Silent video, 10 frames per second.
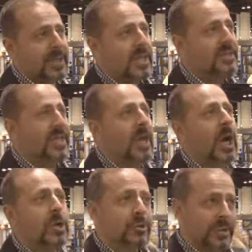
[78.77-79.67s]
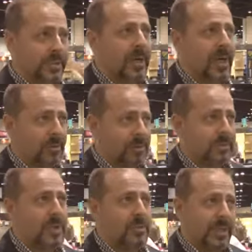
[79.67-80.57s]
it's in the hundreds of dollars
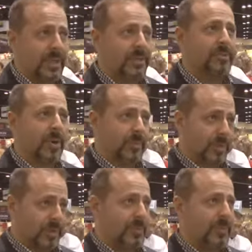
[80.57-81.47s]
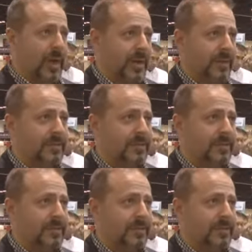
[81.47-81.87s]
that you can get started with this product.